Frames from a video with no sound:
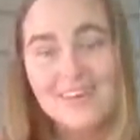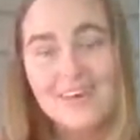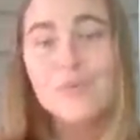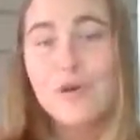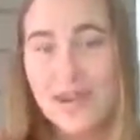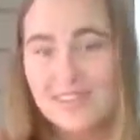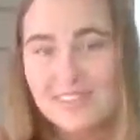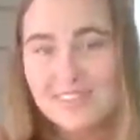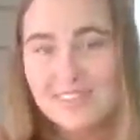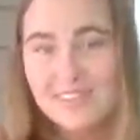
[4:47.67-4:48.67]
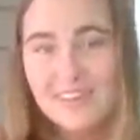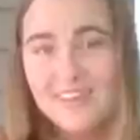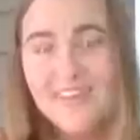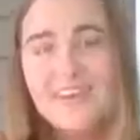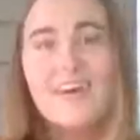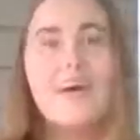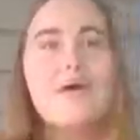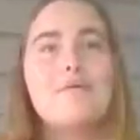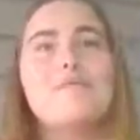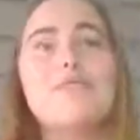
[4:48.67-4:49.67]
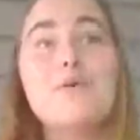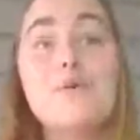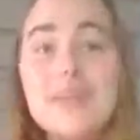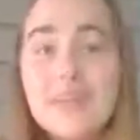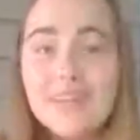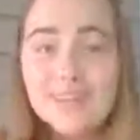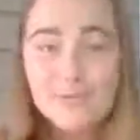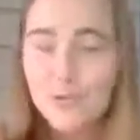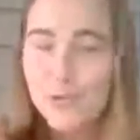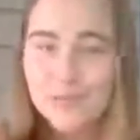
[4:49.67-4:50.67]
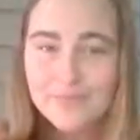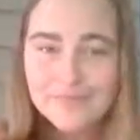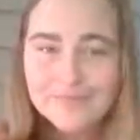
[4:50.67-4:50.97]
a practice that we can explore,